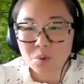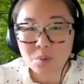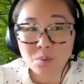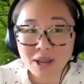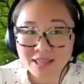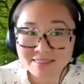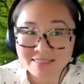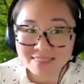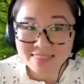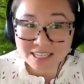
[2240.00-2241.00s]

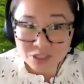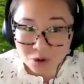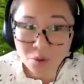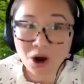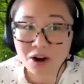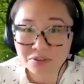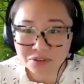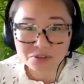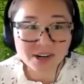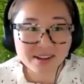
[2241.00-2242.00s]
when things go off
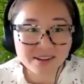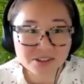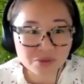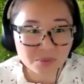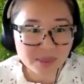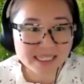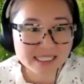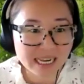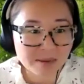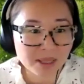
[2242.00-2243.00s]
the rails from like a
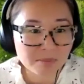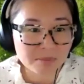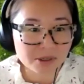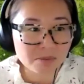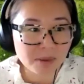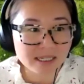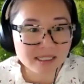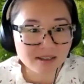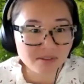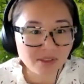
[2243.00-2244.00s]
timeline
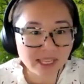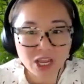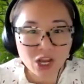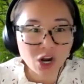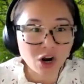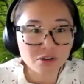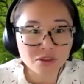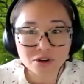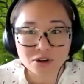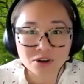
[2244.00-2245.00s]
perspective, like, are
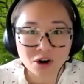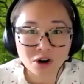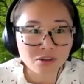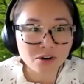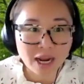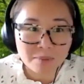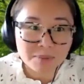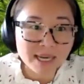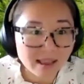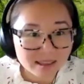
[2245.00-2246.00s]
there
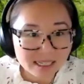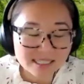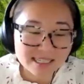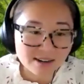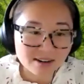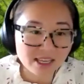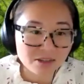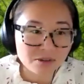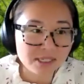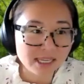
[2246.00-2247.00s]
commonalities there that
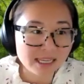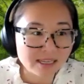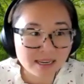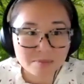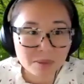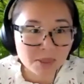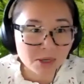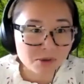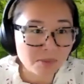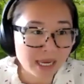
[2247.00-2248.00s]
you see? And maybe it
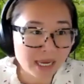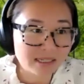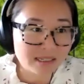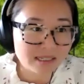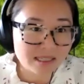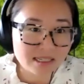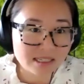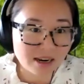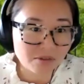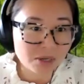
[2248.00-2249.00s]
goes back to the
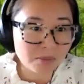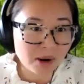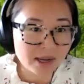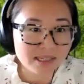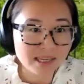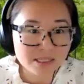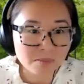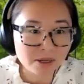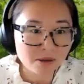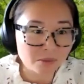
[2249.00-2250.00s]
discovery process,
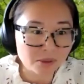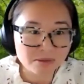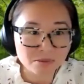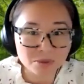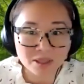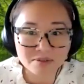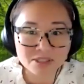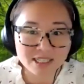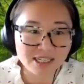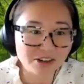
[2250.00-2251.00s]
but would love
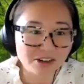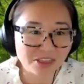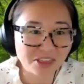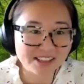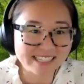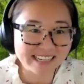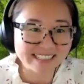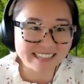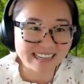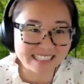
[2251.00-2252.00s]
to hear your thoughts
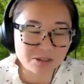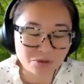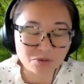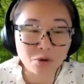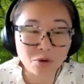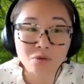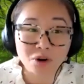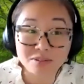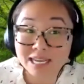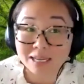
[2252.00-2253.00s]
on sort of
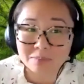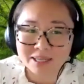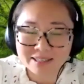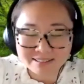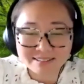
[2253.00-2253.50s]
overall timing.